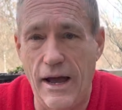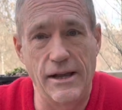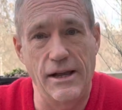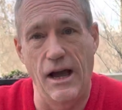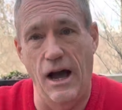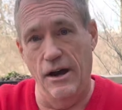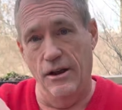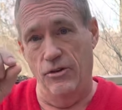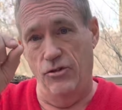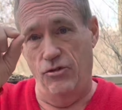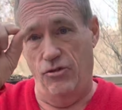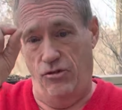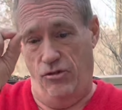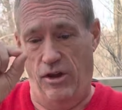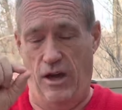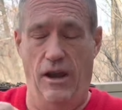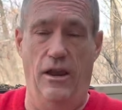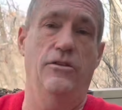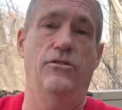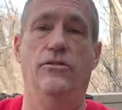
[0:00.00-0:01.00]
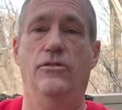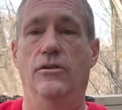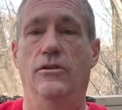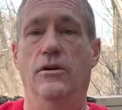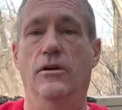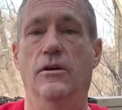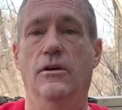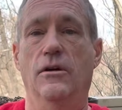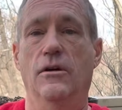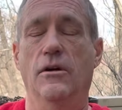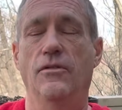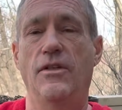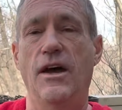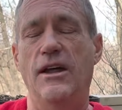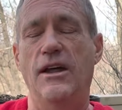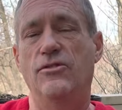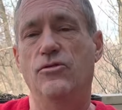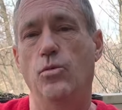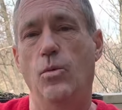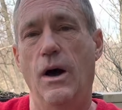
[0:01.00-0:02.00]
God is jealous.
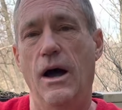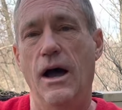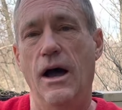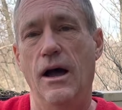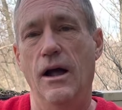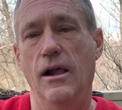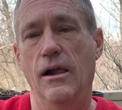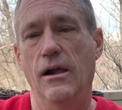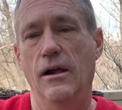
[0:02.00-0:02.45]
That's why